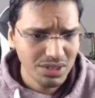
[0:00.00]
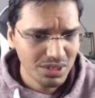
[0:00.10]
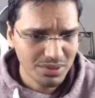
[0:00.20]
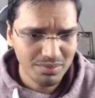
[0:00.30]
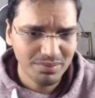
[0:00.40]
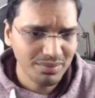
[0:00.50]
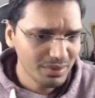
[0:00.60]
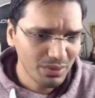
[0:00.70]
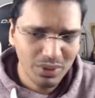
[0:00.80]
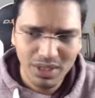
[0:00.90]
just
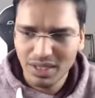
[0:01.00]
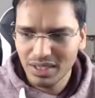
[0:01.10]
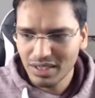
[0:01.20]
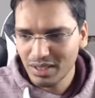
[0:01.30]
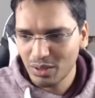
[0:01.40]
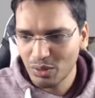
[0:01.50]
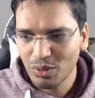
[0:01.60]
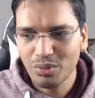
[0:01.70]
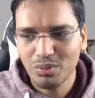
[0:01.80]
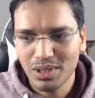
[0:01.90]
winning
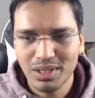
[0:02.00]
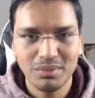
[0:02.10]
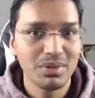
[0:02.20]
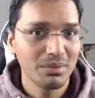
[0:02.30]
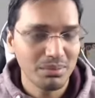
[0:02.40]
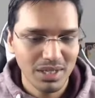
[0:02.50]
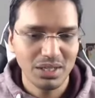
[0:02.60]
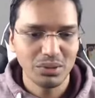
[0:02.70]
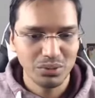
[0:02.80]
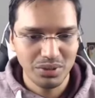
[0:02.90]
normally by
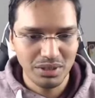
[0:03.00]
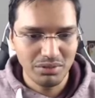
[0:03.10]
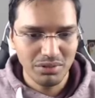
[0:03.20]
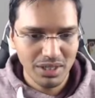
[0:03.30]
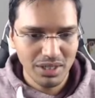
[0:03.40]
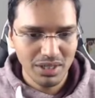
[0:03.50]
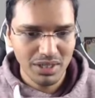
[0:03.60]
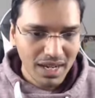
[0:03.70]
playing rook d1,